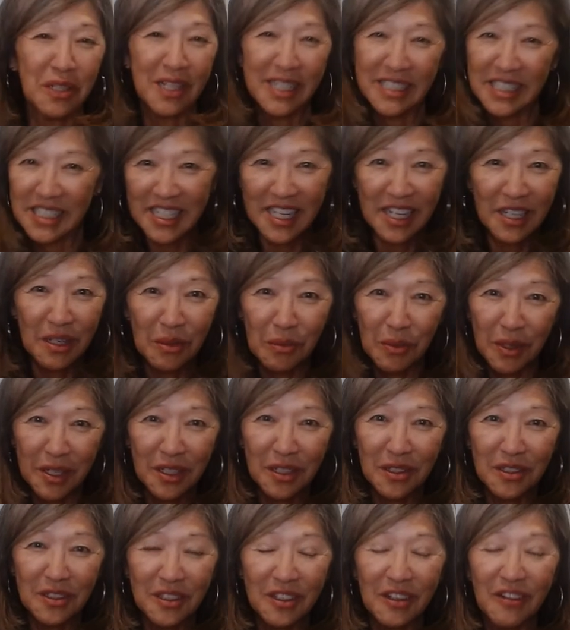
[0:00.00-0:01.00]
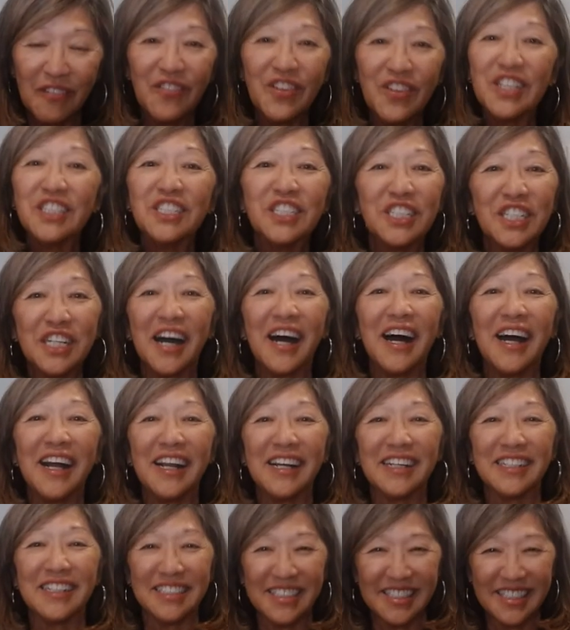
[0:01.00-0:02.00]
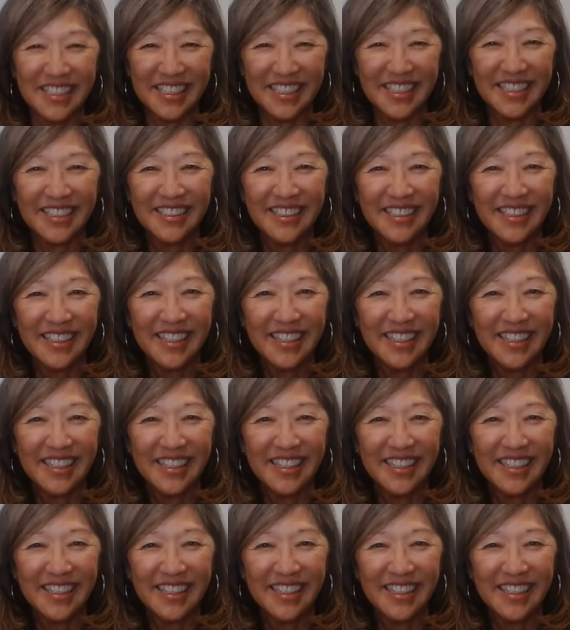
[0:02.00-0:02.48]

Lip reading: Let's say you want to go to the Fiji Islands,